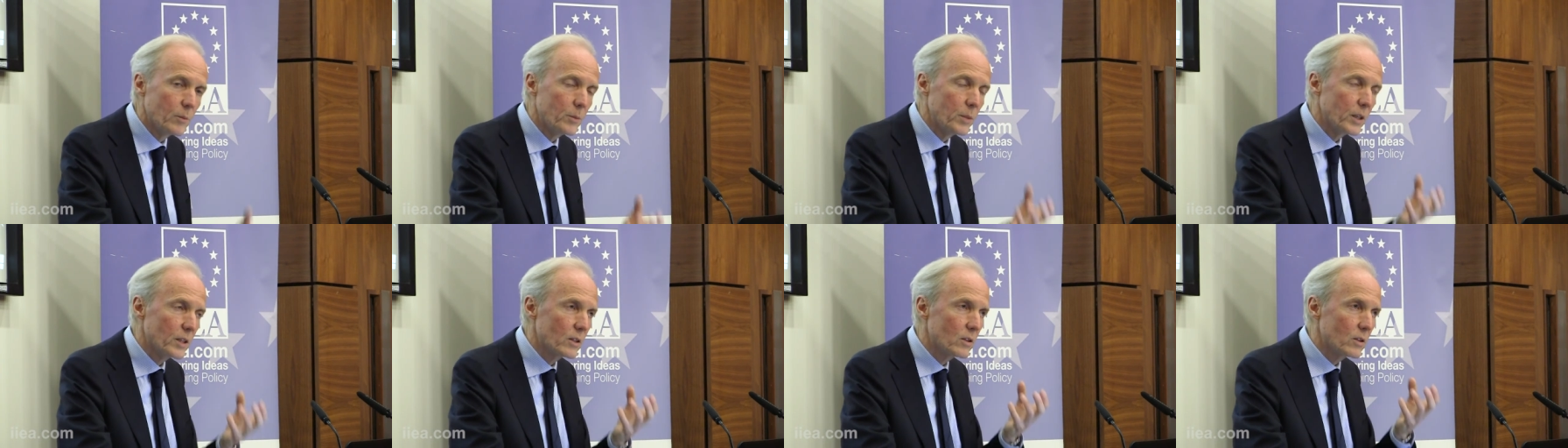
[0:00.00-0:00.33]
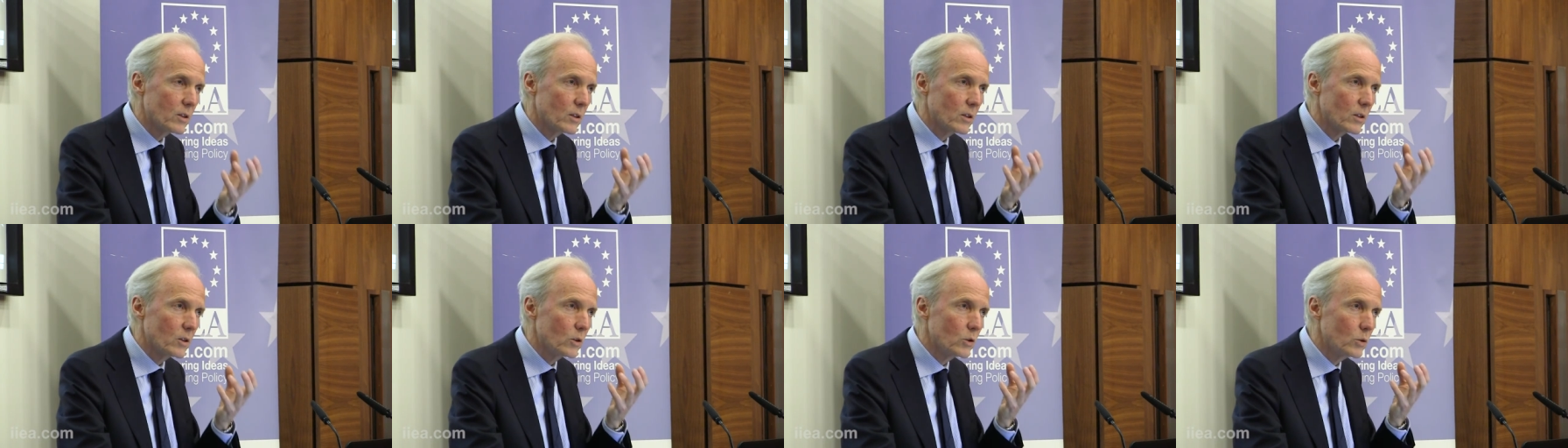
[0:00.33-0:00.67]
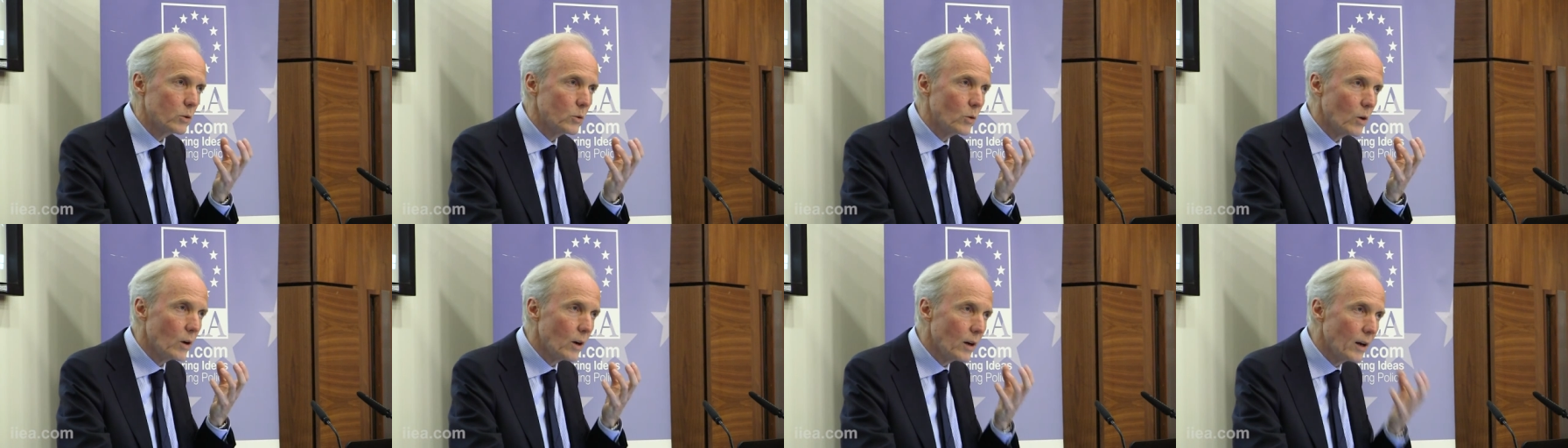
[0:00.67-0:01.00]
but uh,
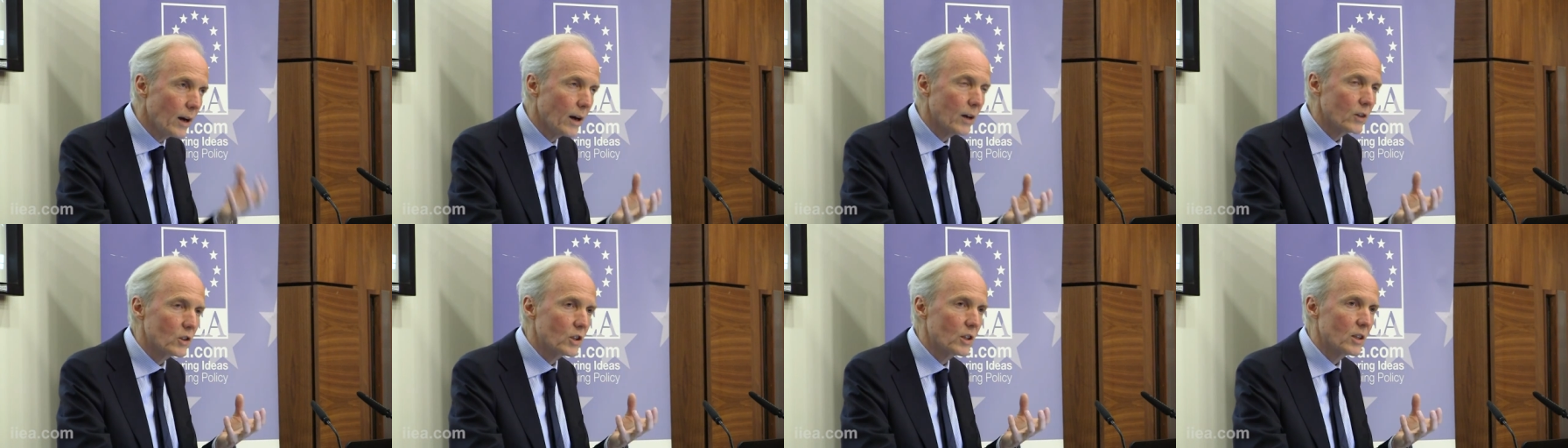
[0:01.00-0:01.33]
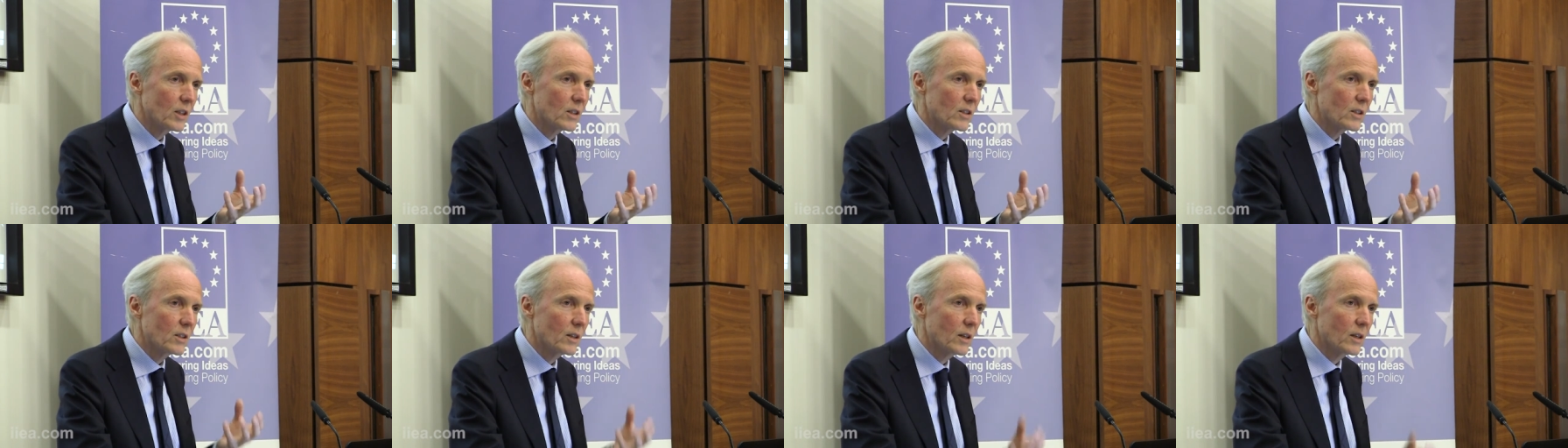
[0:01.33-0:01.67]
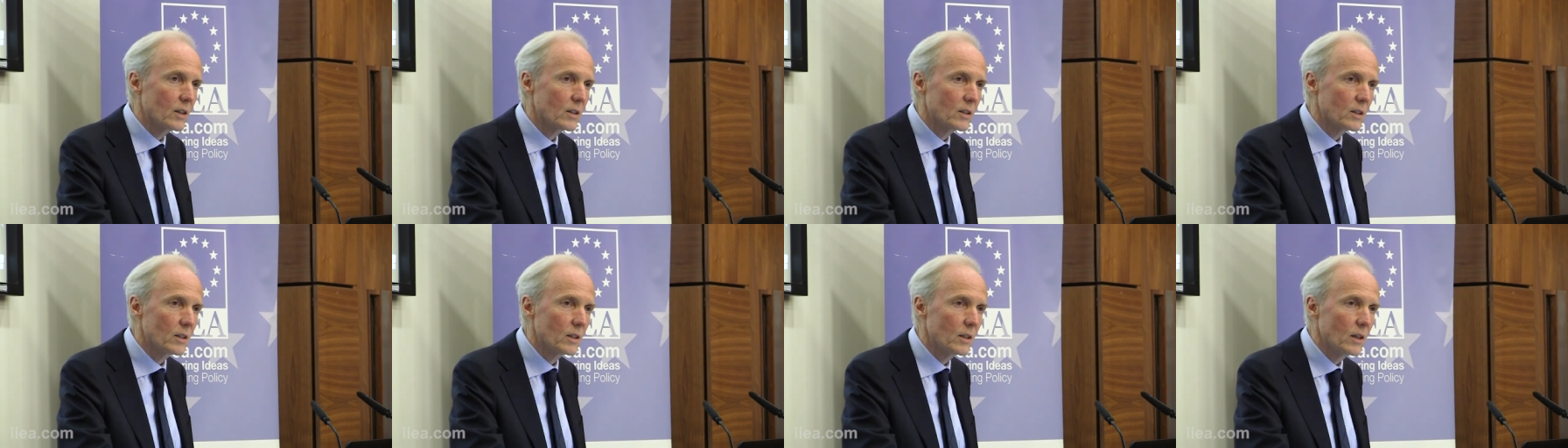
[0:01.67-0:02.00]
to a large
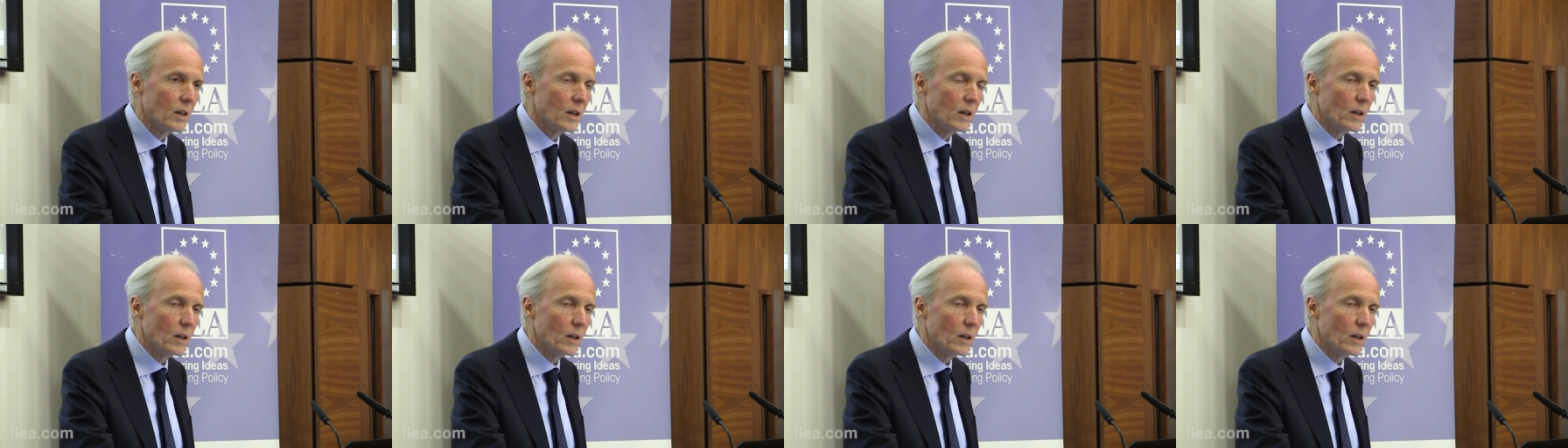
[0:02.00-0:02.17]
extent,